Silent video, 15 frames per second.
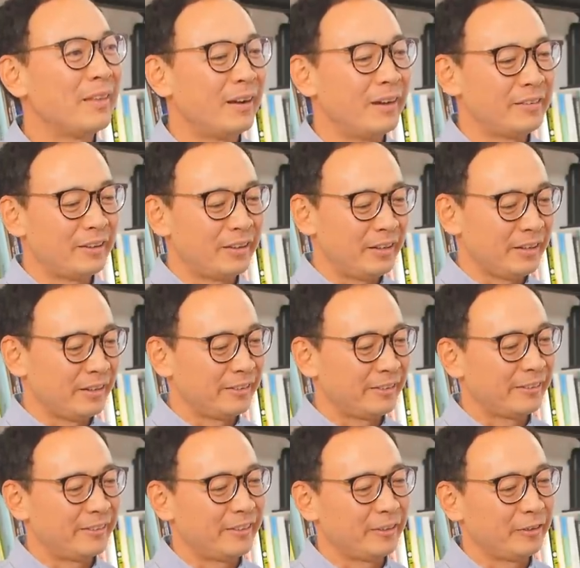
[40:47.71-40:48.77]
They're telling
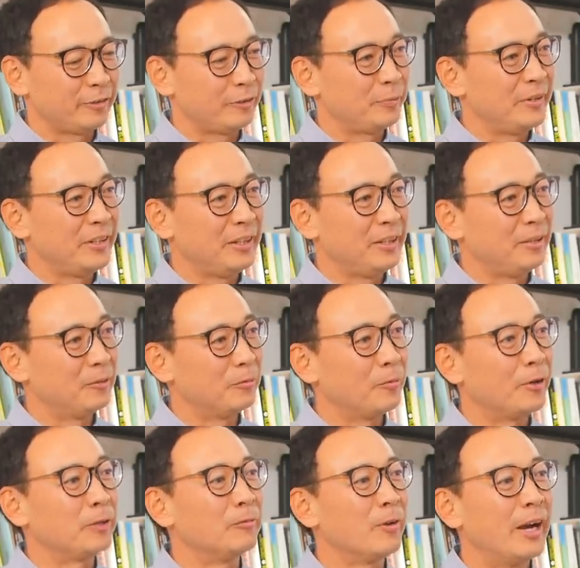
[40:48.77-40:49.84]
us that things should be
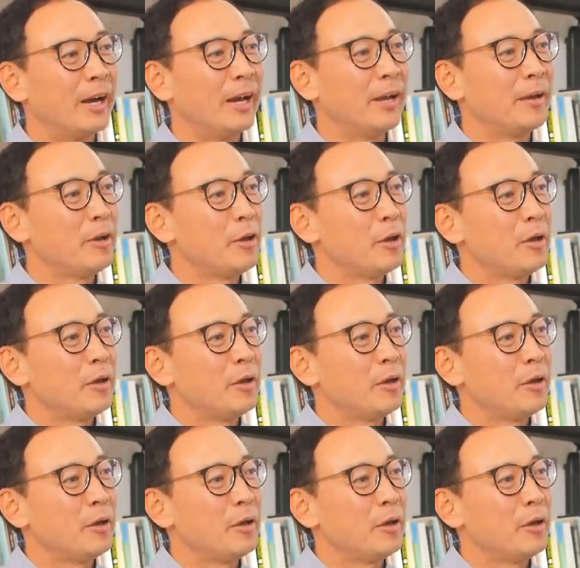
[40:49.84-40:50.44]
one way